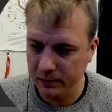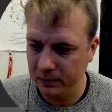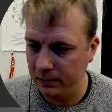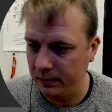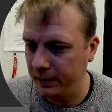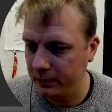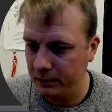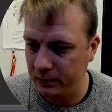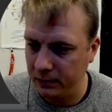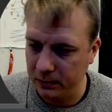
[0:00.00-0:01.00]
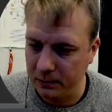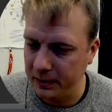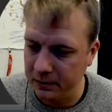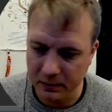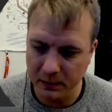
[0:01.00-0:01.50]
So let's just do
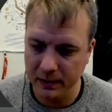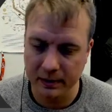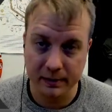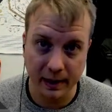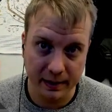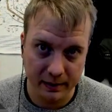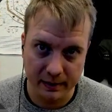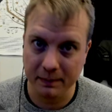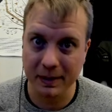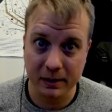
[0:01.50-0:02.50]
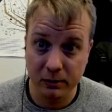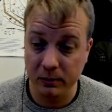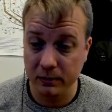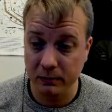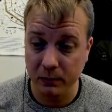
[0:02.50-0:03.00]
species 1 is Adelaide. And I'm not going to do
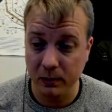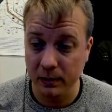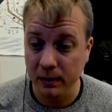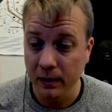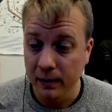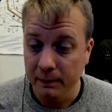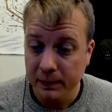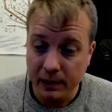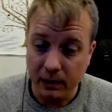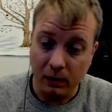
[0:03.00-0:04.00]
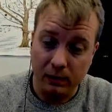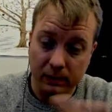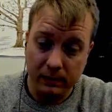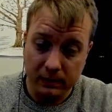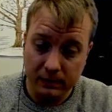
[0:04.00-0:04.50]
this for
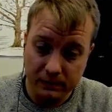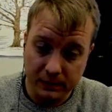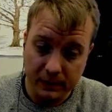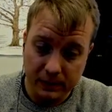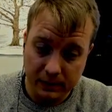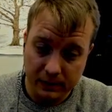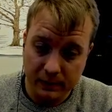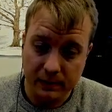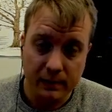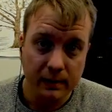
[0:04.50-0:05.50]
all of the